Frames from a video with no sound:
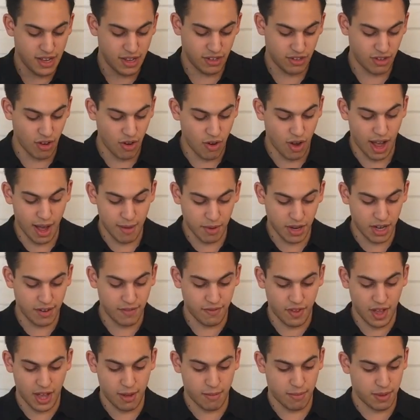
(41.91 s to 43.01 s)
So I'm going to
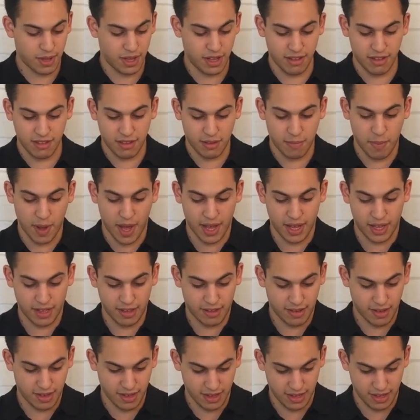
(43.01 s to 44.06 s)
vape HEDON'S Bite